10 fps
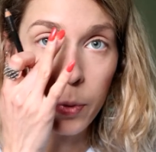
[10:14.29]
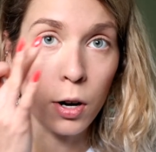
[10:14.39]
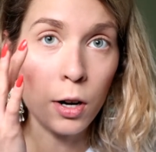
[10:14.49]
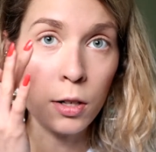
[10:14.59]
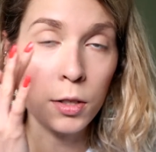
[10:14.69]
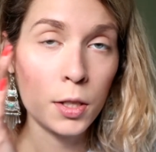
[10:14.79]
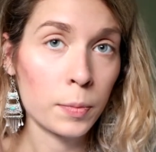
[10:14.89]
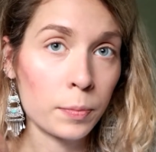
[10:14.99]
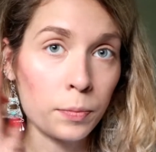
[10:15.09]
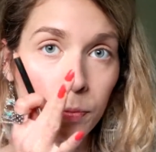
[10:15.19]
part
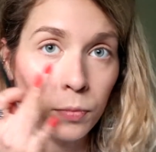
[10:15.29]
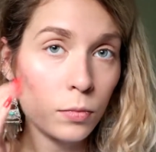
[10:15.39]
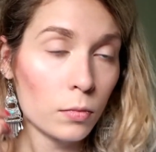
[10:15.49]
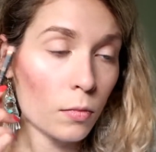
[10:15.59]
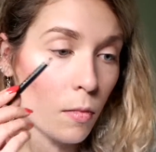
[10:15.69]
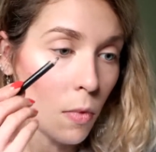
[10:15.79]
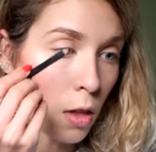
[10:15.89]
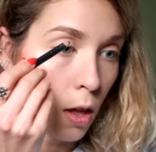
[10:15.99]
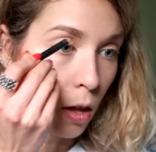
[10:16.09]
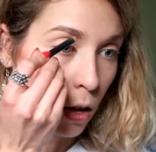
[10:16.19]

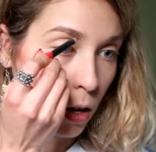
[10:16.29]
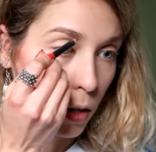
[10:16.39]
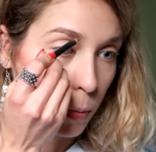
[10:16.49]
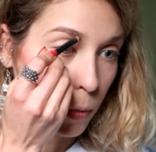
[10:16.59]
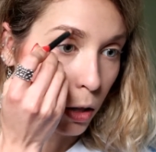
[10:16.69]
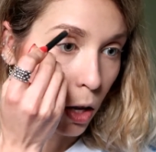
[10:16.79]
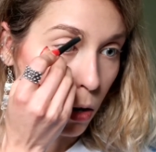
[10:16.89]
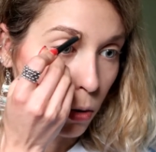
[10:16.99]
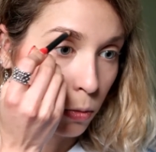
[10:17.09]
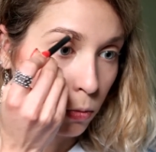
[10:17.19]

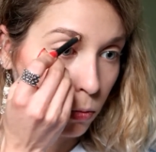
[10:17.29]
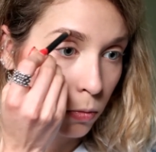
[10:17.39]
alone.